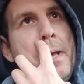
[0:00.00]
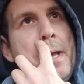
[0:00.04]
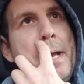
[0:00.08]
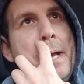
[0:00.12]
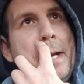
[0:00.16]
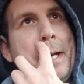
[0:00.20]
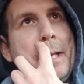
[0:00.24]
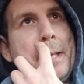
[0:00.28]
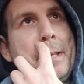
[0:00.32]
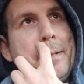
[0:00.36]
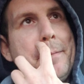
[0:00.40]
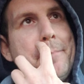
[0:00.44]

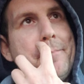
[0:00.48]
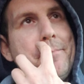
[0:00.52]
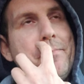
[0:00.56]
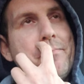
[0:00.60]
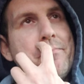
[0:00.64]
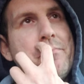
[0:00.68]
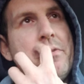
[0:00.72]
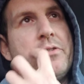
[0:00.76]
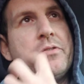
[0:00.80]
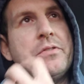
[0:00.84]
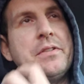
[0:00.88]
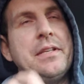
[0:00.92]
and I
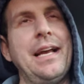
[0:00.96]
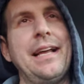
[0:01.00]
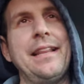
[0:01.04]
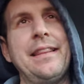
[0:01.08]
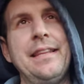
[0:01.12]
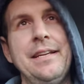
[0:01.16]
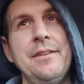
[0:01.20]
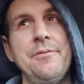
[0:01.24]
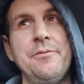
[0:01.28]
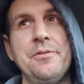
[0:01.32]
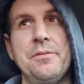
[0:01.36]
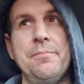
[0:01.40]

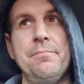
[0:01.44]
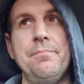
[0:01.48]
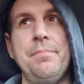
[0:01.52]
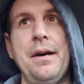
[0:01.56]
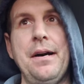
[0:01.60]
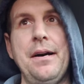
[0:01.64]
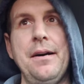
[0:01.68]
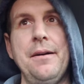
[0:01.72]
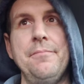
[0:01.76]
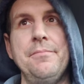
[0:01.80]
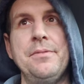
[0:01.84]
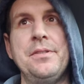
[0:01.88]
think it was
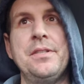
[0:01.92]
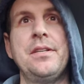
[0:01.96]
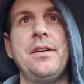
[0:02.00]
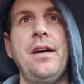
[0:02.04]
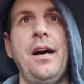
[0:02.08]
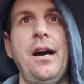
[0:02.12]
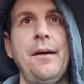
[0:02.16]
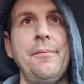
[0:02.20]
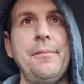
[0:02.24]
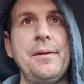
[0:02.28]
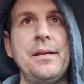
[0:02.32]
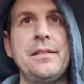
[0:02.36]
Bubs
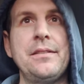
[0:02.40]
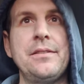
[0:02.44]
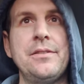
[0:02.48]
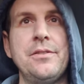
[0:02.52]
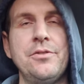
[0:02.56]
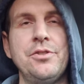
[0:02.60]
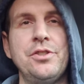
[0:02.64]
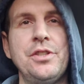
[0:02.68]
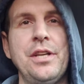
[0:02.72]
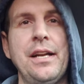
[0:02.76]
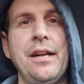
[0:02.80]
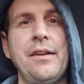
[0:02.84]
Comics,
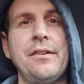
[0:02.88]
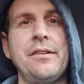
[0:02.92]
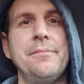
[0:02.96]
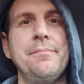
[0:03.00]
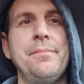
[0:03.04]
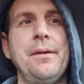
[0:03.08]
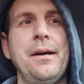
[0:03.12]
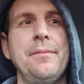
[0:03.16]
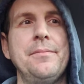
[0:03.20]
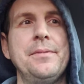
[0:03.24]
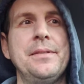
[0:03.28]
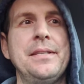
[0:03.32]
so shout out to
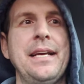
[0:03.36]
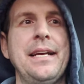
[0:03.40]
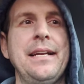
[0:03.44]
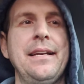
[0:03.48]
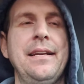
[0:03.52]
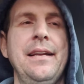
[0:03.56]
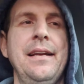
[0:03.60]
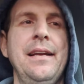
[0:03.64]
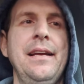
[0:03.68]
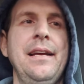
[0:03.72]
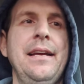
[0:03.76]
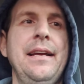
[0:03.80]
Bubs, that
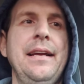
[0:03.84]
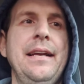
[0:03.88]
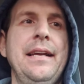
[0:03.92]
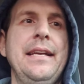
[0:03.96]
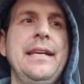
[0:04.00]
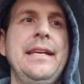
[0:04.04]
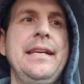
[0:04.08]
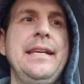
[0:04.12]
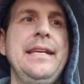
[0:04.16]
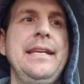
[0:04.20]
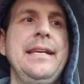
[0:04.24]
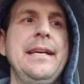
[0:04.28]

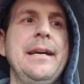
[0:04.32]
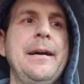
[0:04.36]
he